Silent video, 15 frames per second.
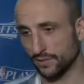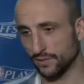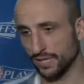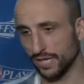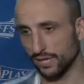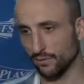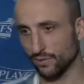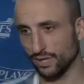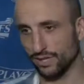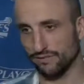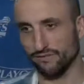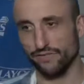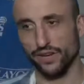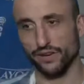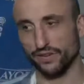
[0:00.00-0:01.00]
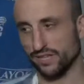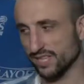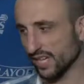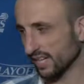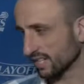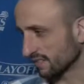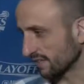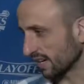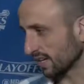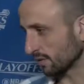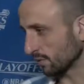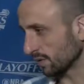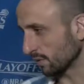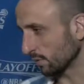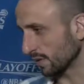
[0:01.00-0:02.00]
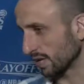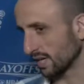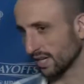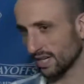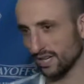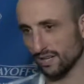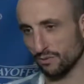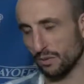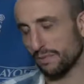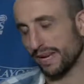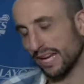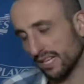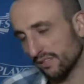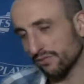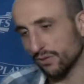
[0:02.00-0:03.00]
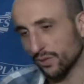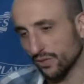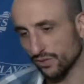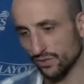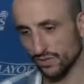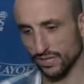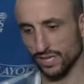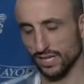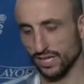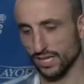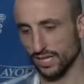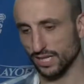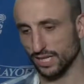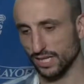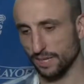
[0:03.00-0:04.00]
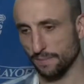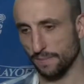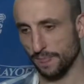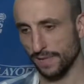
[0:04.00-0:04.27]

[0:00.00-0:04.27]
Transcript: today we are very satisfied with the way we played, of course. Uh,